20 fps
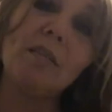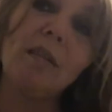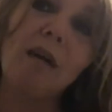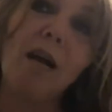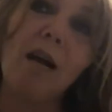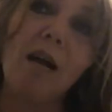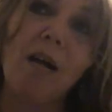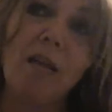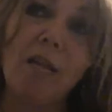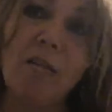
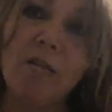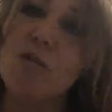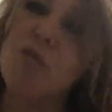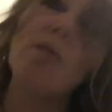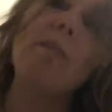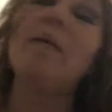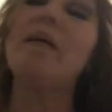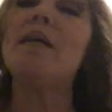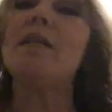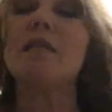all the
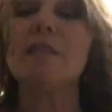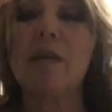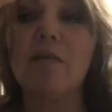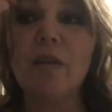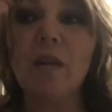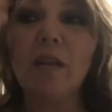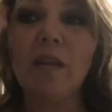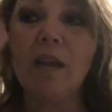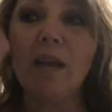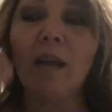trimmings,
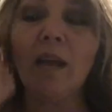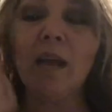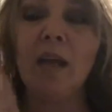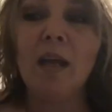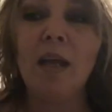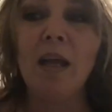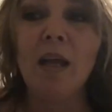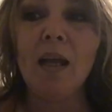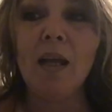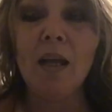everything.
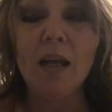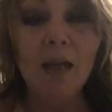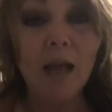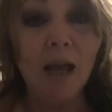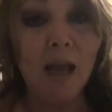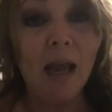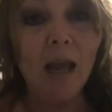And I